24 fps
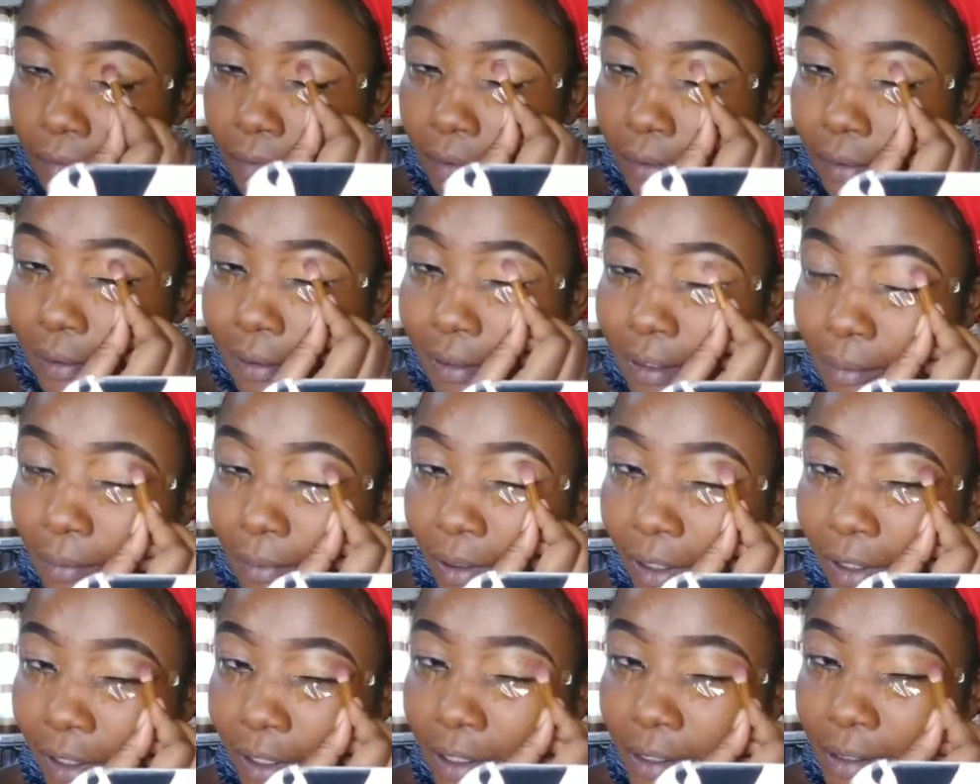Some
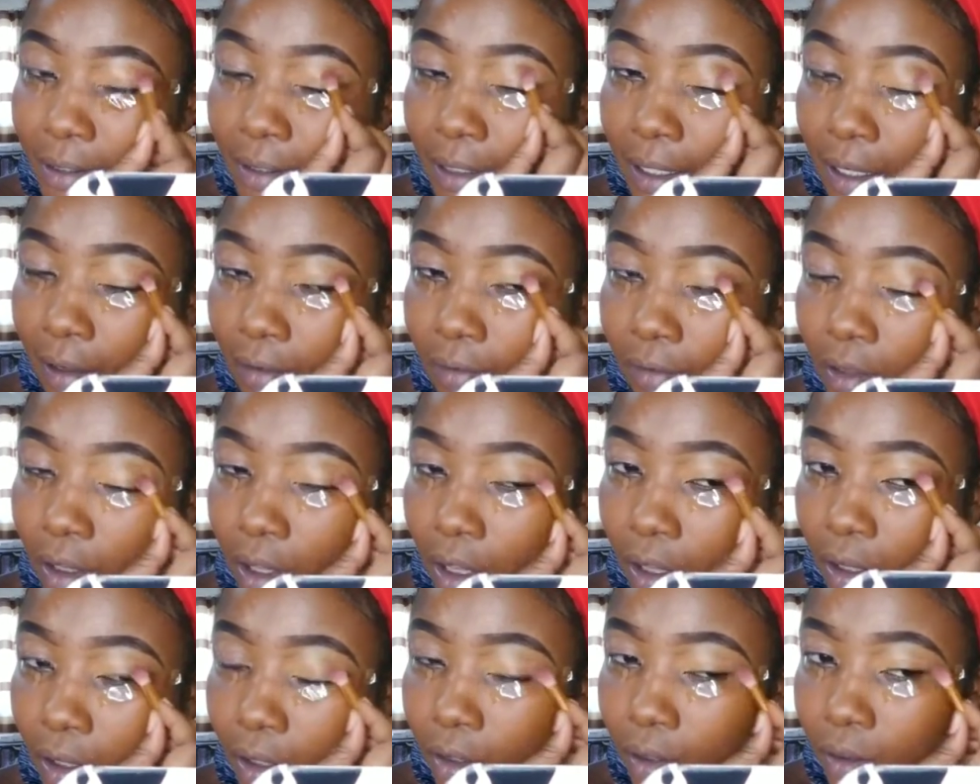green stuff.
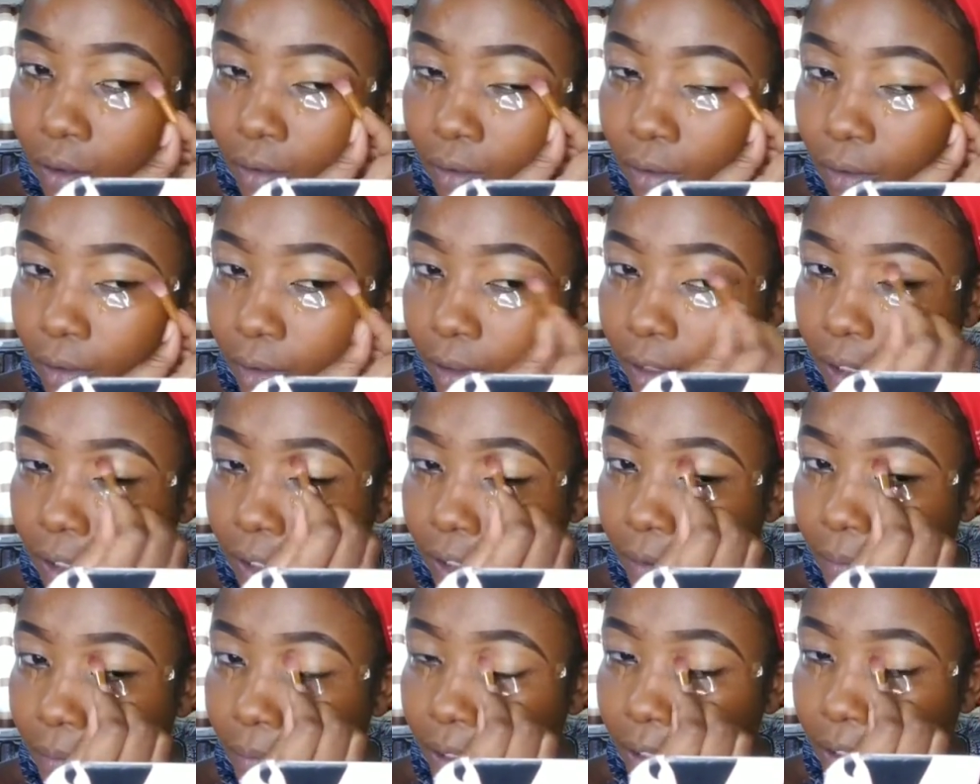Looking
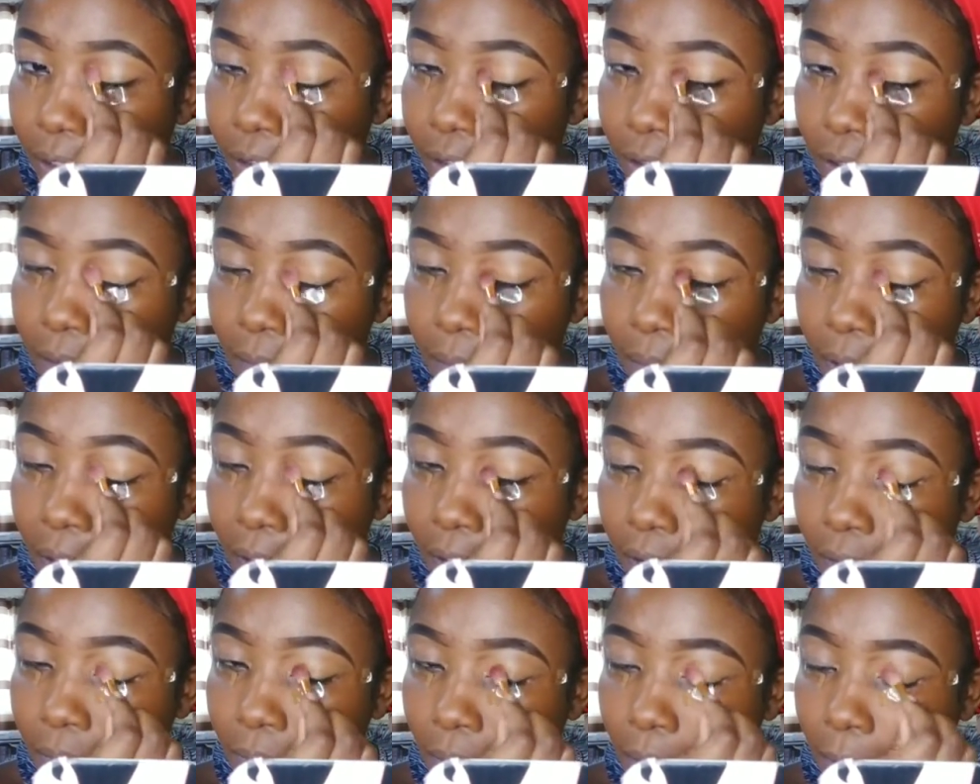like military, like
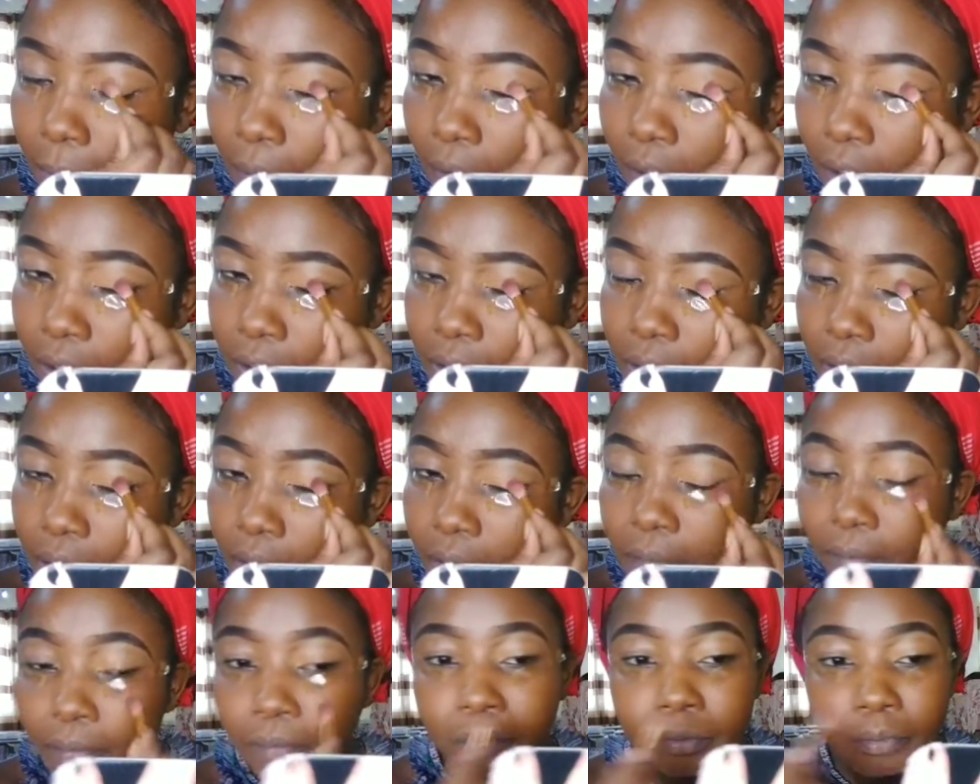my police.
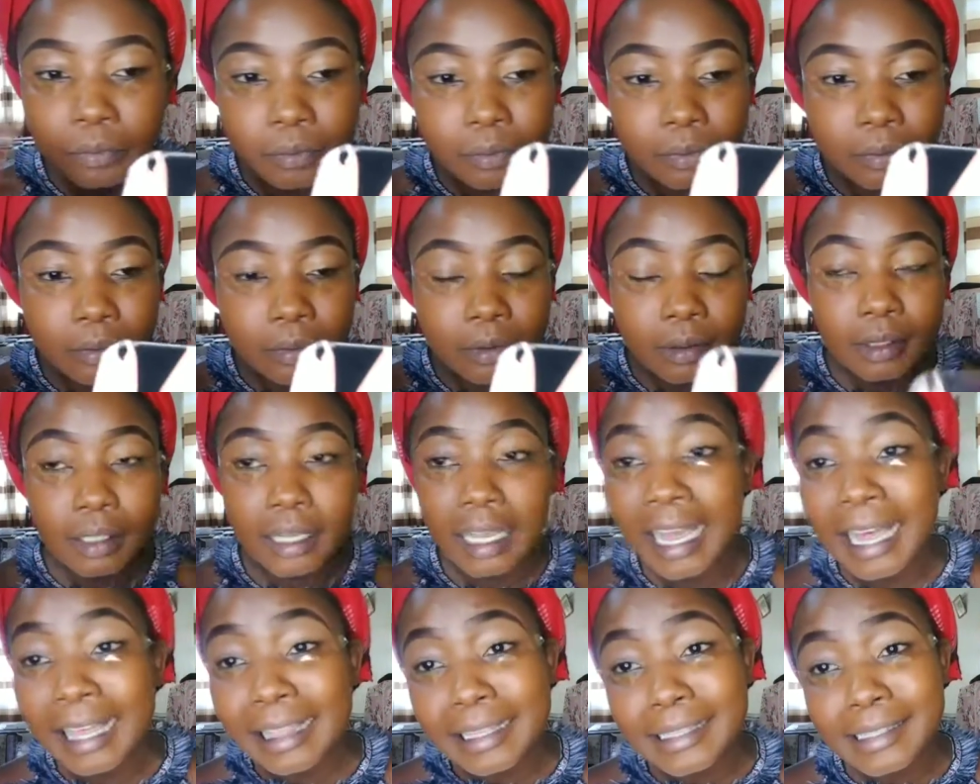
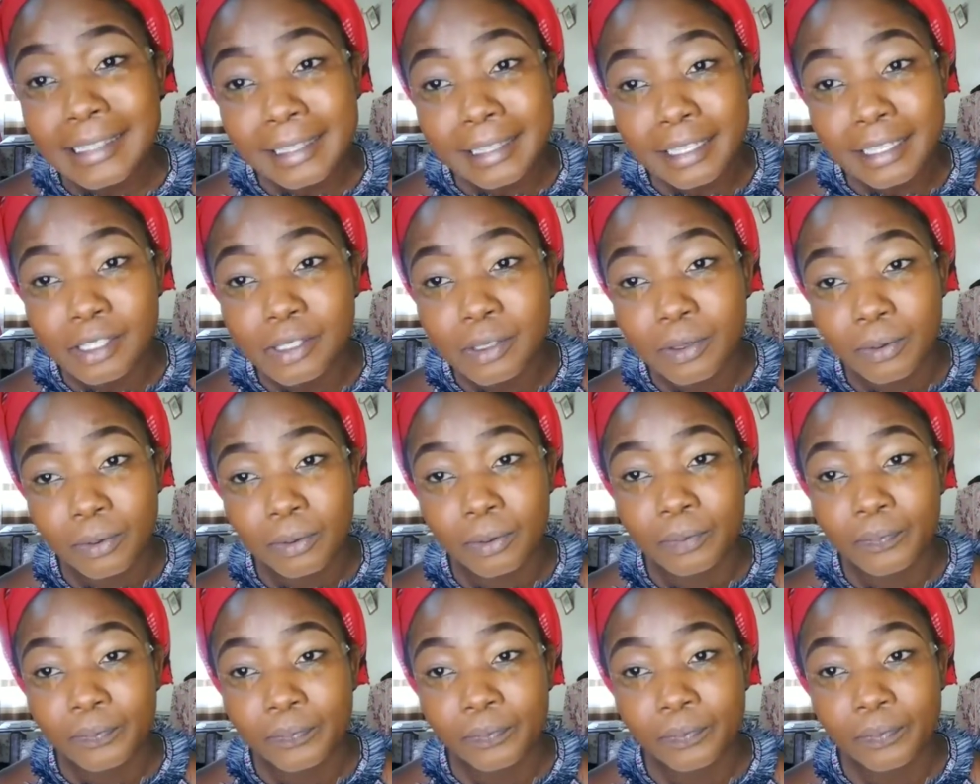And this other
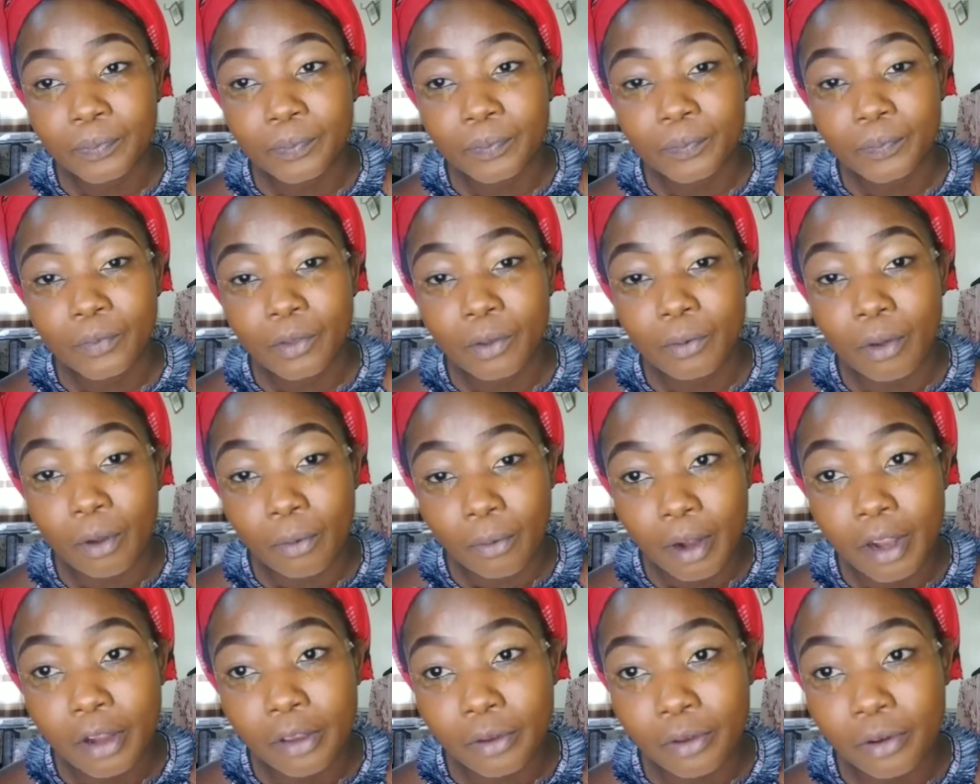school, we're
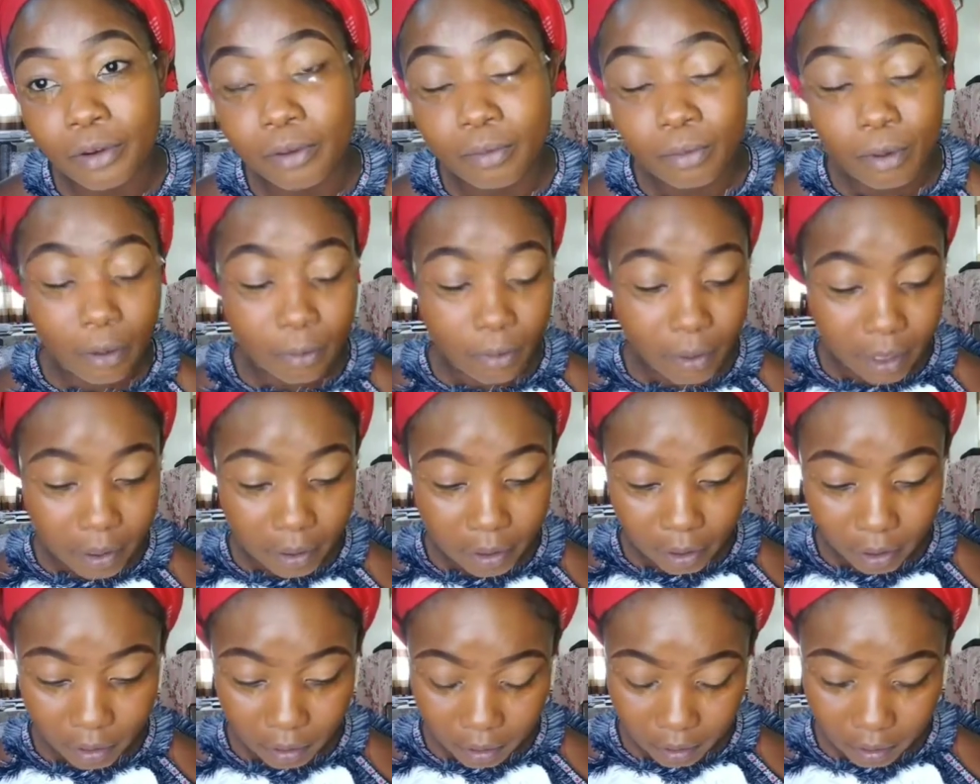
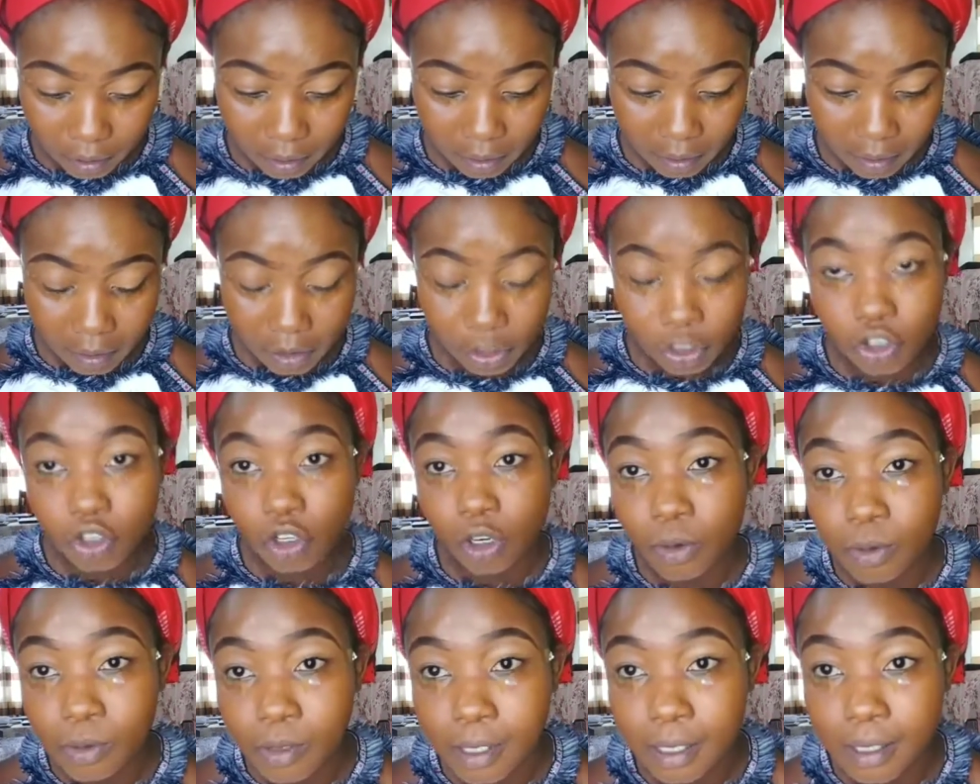wearing
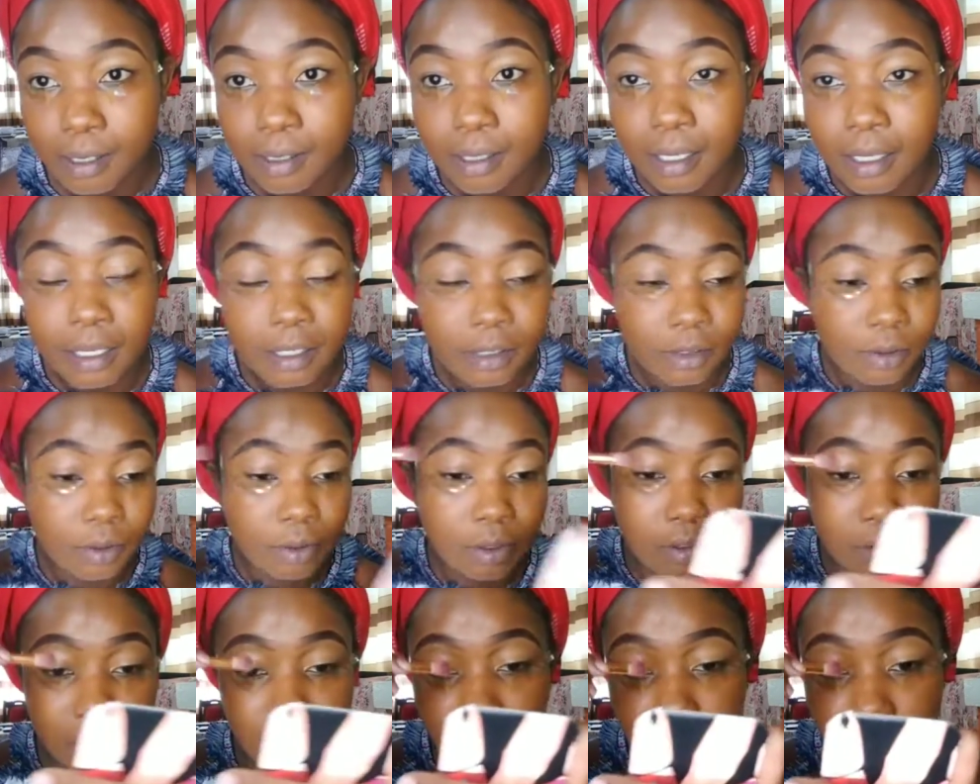trousers as
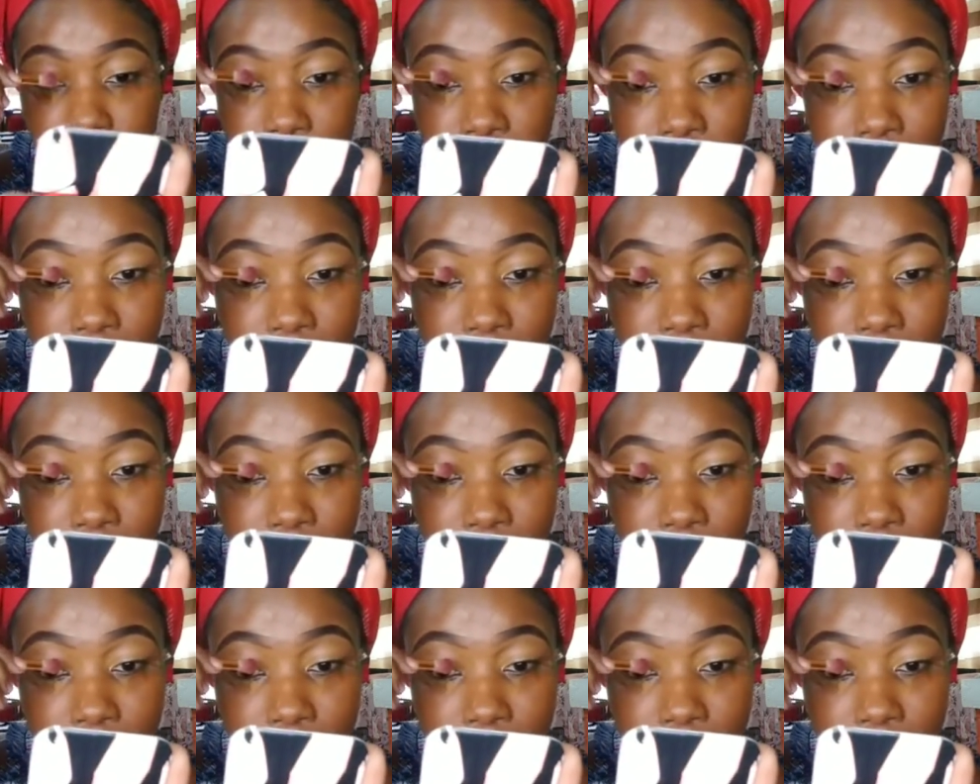uniform.